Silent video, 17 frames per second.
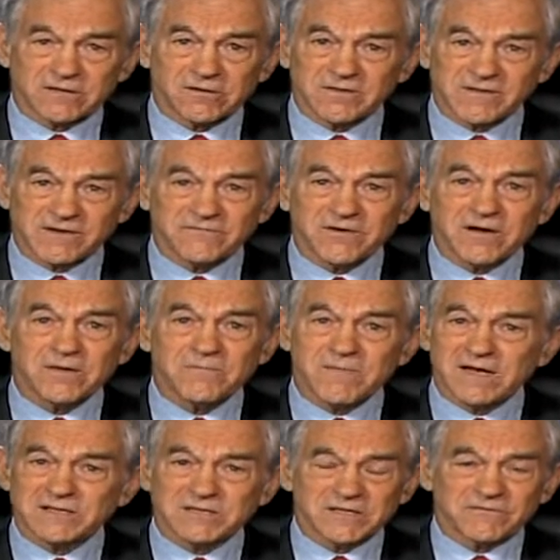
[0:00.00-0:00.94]
they're very
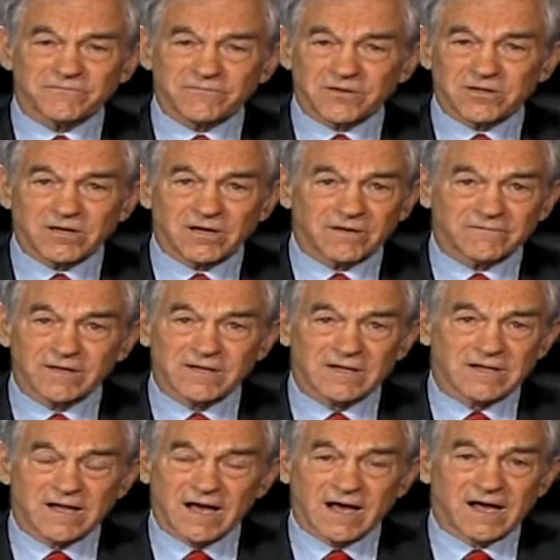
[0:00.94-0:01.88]
much involved
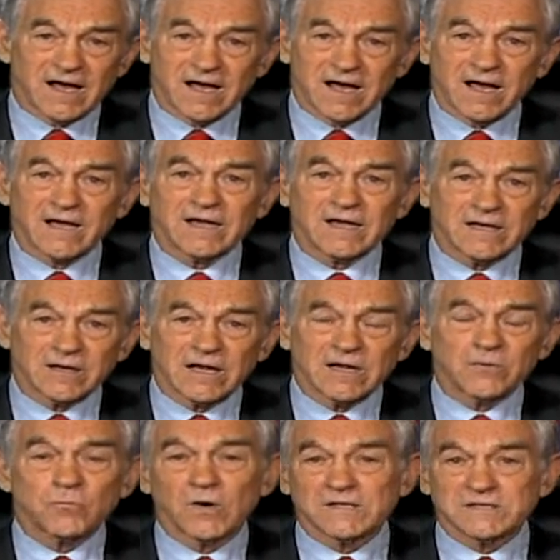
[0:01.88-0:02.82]

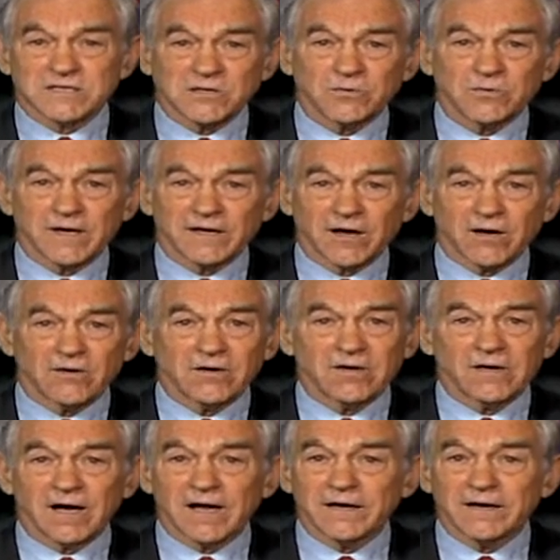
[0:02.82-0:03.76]
in what's going
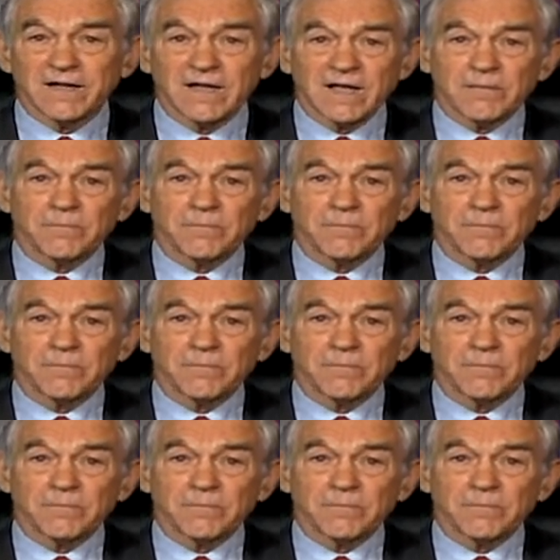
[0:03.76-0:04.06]
on.